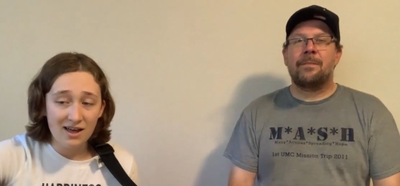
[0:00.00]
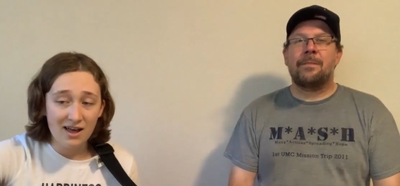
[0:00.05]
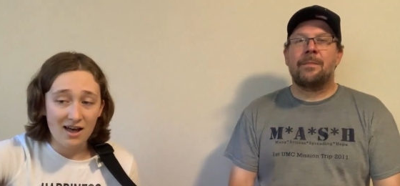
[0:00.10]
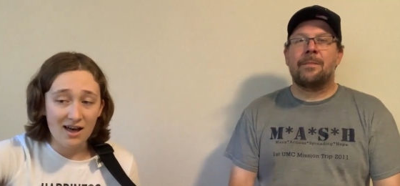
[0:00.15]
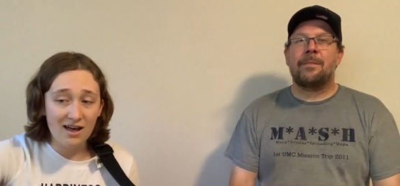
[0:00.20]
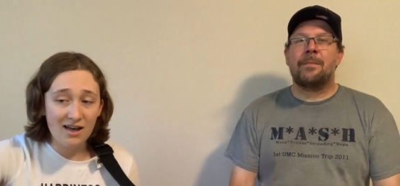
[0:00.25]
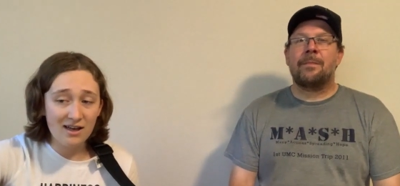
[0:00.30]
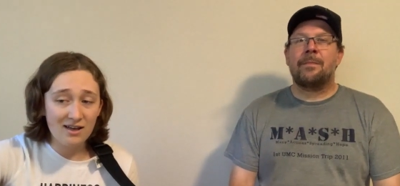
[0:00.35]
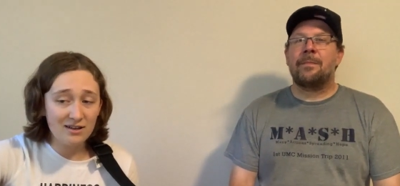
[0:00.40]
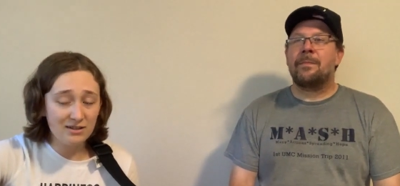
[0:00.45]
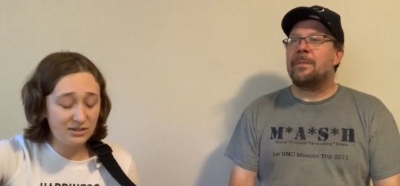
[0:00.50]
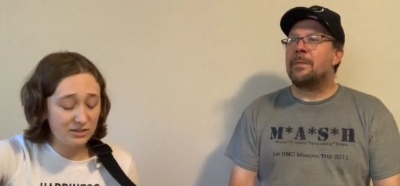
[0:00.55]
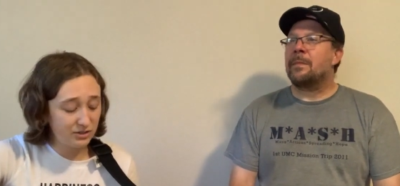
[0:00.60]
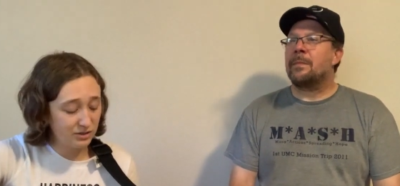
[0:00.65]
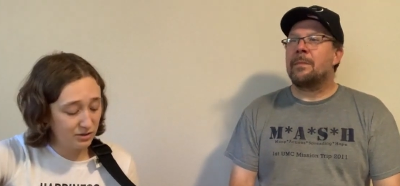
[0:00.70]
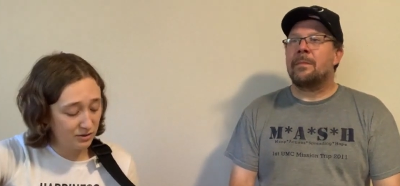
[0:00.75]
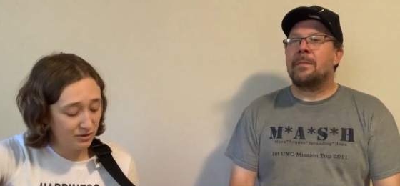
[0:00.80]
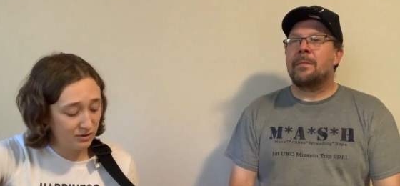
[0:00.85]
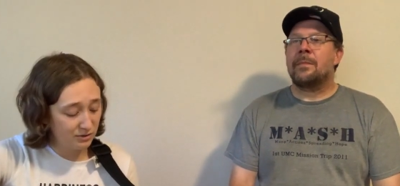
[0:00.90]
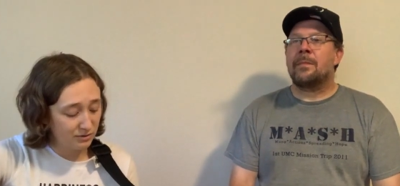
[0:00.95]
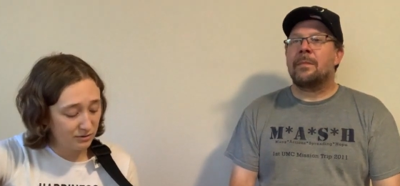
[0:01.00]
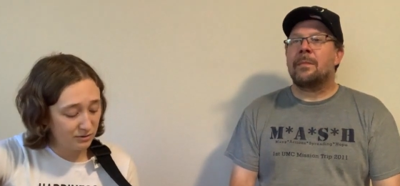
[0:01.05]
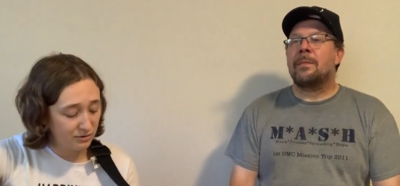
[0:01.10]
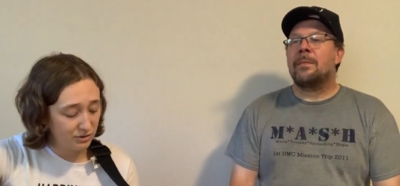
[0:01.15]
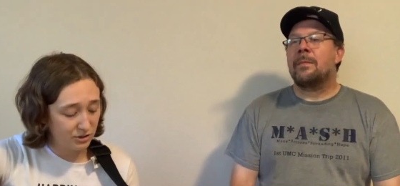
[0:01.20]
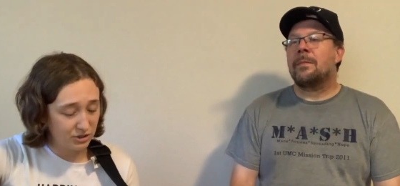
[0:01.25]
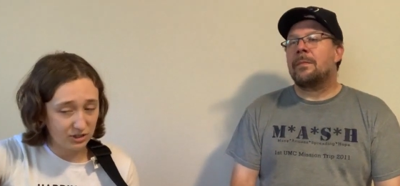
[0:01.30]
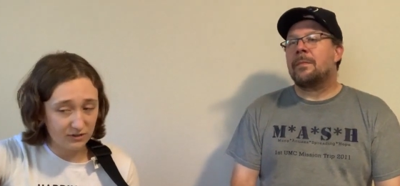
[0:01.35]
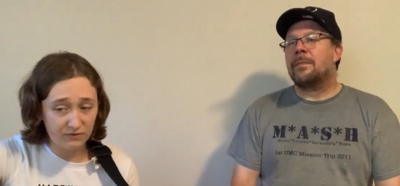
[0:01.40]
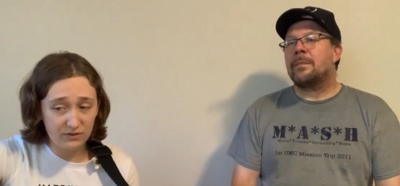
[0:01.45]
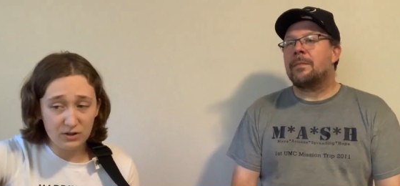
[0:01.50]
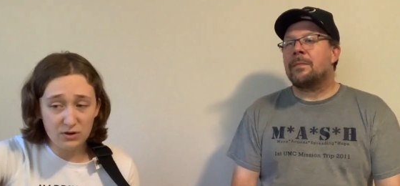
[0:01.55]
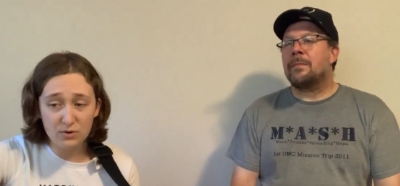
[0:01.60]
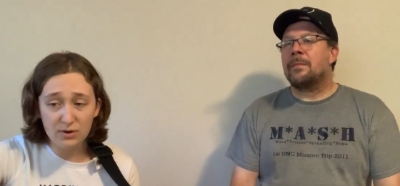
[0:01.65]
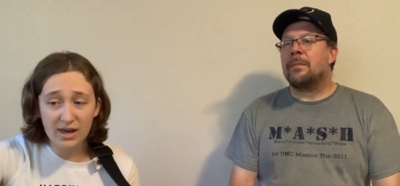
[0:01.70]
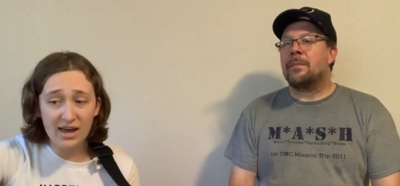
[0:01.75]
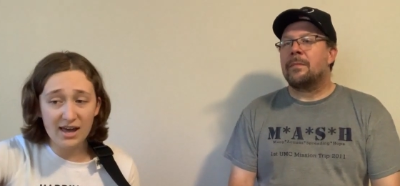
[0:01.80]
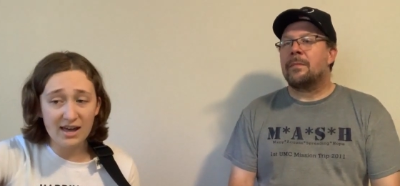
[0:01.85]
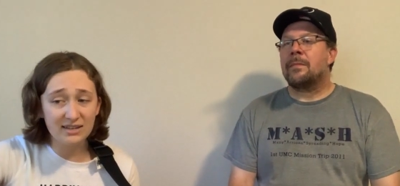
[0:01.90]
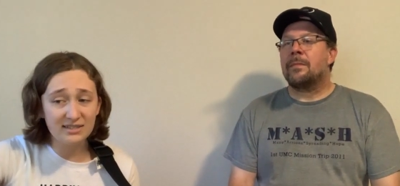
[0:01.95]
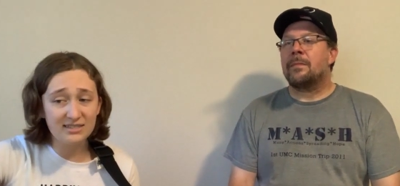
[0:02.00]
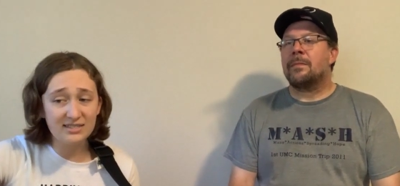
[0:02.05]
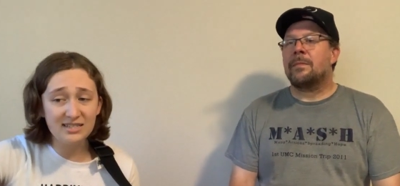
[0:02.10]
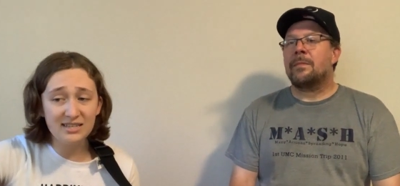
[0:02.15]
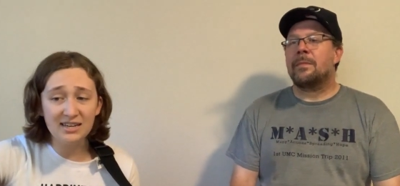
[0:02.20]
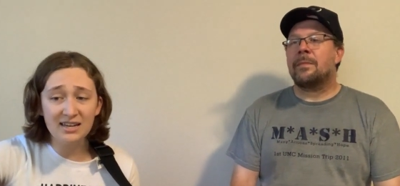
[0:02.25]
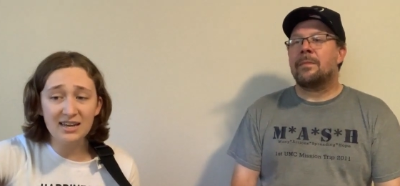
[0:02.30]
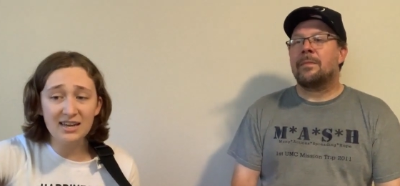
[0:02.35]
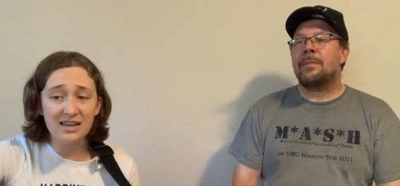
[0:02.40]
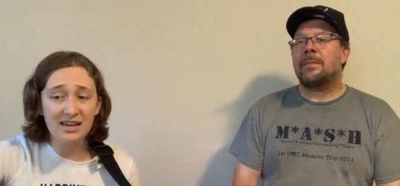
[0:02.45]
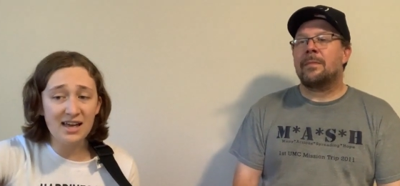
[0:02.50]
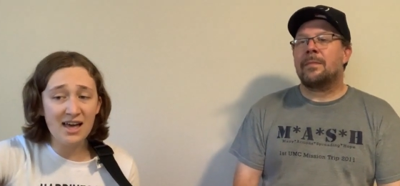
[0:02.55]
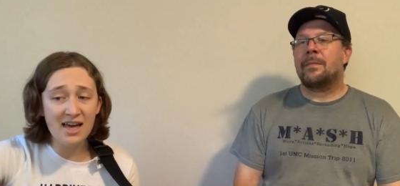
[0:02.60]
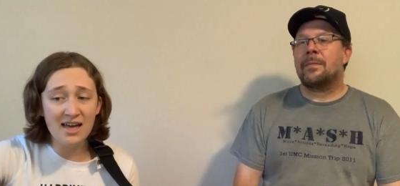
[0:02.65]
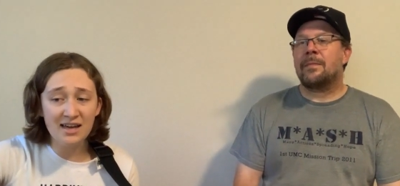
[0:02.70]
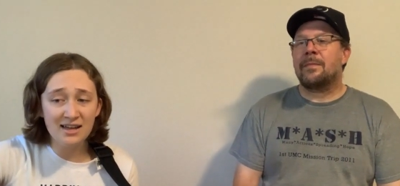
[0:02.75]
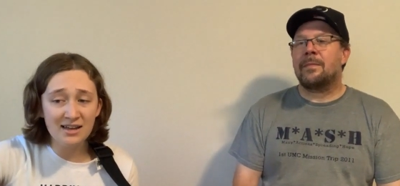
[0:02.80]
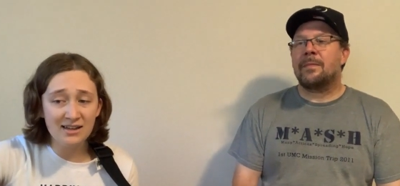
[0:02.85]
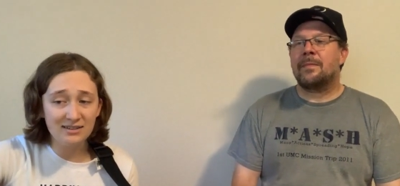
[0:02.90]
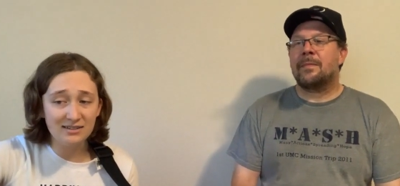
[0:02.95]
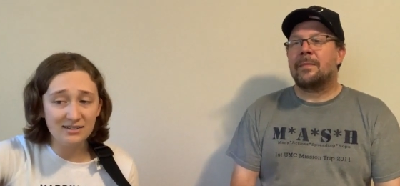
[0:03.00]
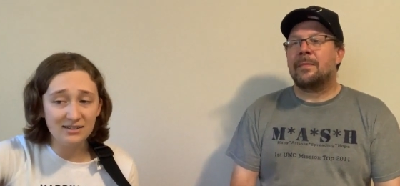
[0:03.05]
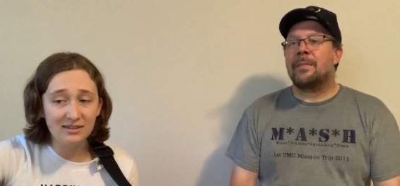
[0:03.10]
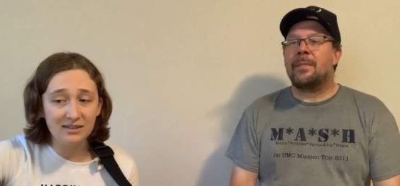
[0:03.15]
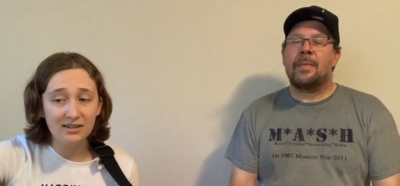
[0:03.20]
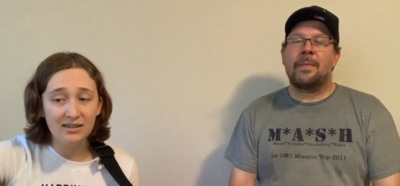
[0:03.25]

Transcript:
Speaker 1: I'll search if you can't see it.